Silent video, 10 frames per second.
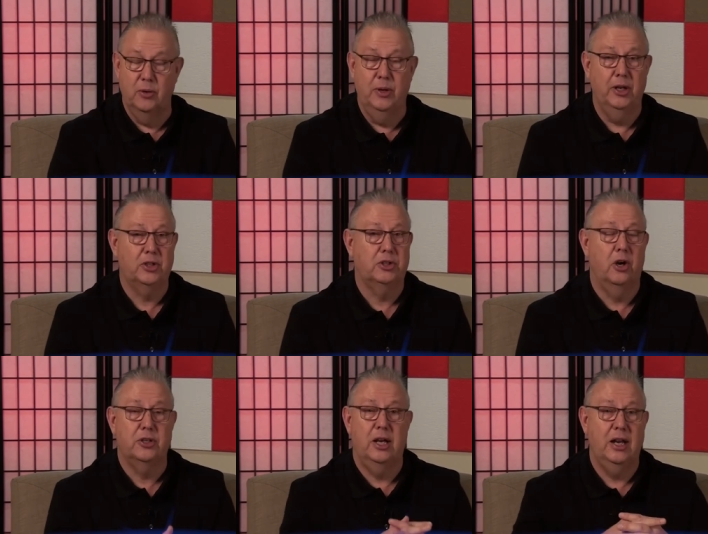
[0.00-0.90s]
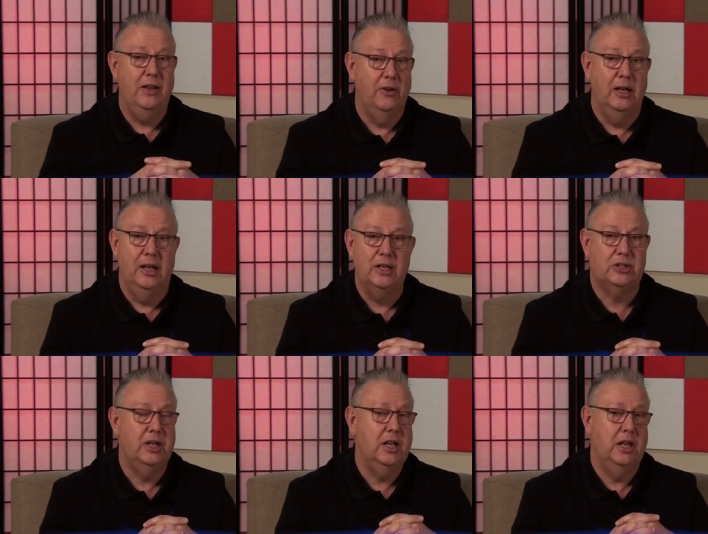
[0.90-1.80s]
And when this starts out even
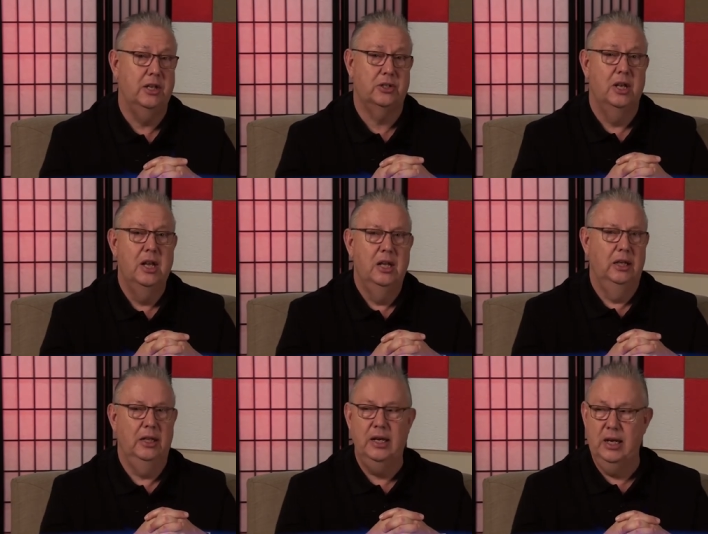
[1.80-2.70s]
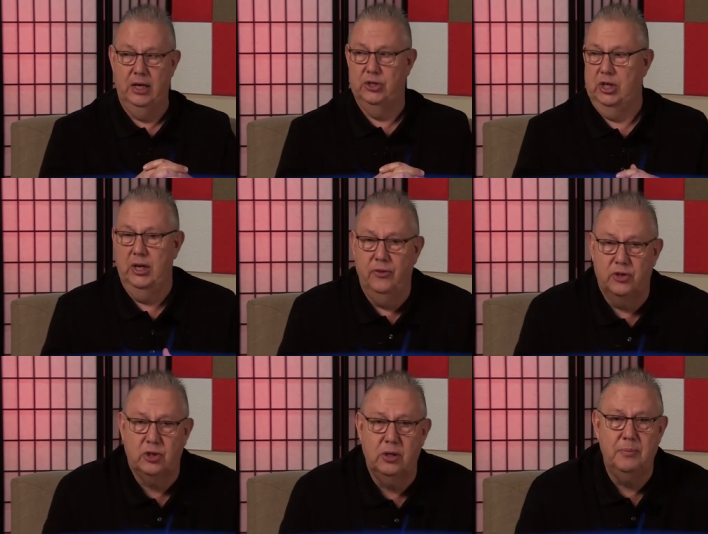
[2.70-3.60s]
listing his lineage in
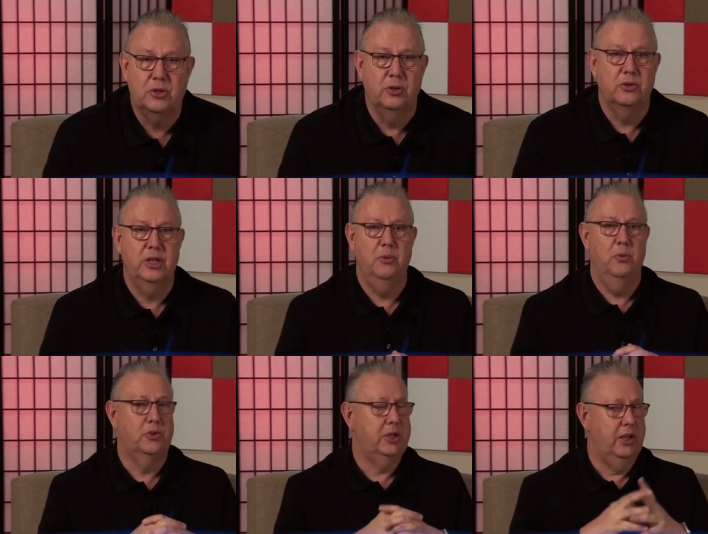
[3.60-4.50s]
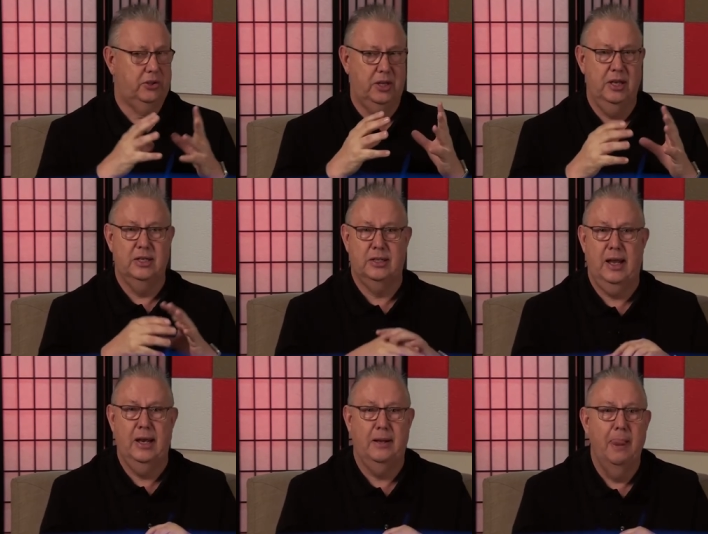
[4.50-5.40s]
the scriptures, it will say things
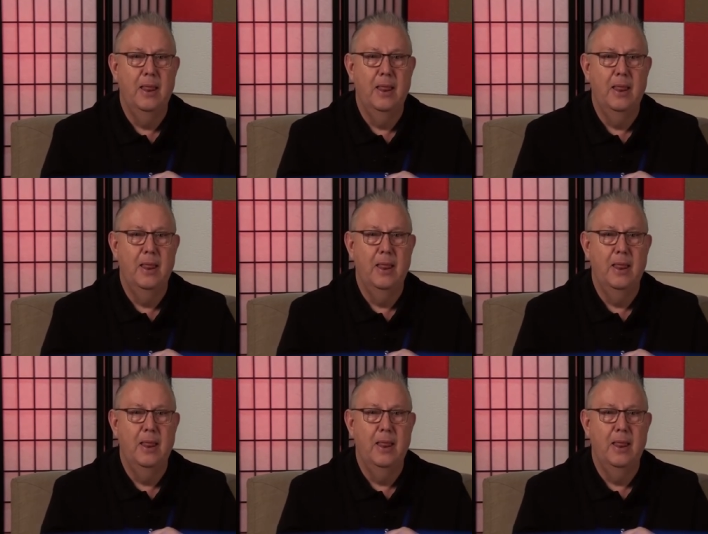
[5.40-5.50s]
like